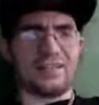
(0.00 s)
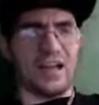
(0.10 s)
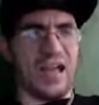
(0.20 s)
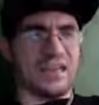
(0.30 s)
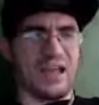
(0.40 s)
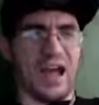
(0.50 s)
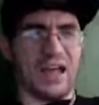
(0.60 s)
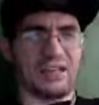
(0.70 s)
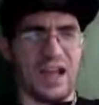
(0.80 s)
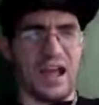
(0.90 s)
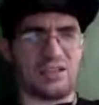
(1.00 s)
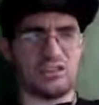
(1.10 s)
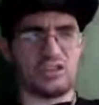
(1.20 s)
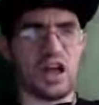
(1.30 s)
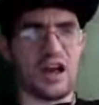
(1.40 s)
Like I
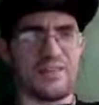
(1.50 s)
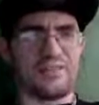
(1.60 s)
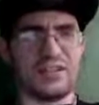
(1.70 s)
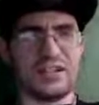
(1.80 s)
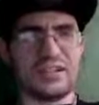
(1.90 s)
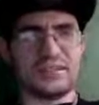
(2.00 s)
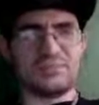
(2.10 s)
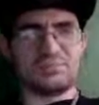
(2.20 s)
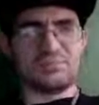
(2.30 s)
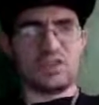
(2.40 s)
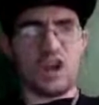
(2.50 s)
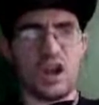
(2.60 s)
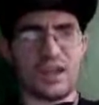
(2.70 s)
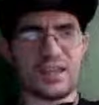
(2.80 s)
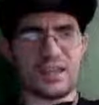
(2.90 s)
love
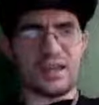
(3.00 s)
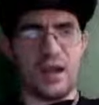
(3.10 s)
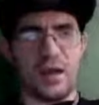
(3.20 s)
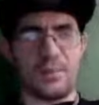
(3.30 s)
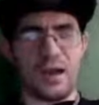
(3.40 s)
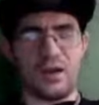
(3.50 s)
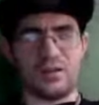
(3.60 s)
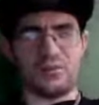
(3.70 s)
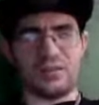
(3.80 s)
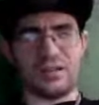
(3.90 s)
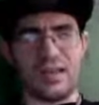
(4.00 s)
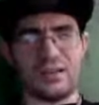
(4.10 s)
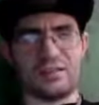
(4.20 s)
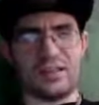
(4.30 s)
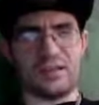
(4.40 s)
talking about
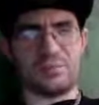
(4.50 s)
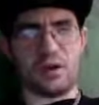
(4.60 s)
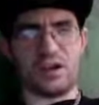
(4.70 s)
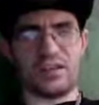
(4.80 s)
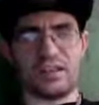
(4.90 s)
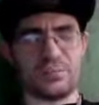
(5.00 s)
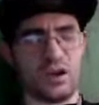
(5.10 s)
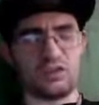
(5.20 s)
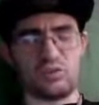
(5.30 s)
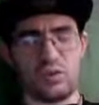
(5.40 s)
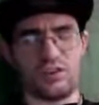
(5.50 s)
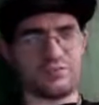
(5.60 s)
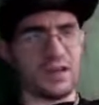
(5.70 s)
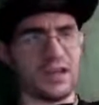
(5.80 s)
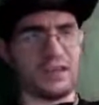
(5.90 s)
like Linkin Park. Linkin Park's one
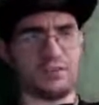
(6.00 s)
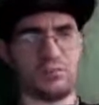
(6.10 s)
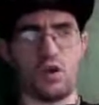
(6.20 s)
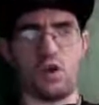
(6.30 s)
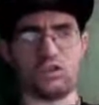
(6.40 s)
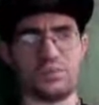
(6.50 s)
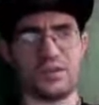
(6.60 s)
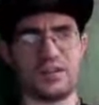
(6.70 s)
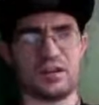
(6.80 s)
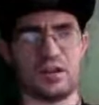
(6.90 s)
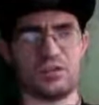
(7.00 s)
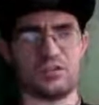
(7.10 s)
of my ultimate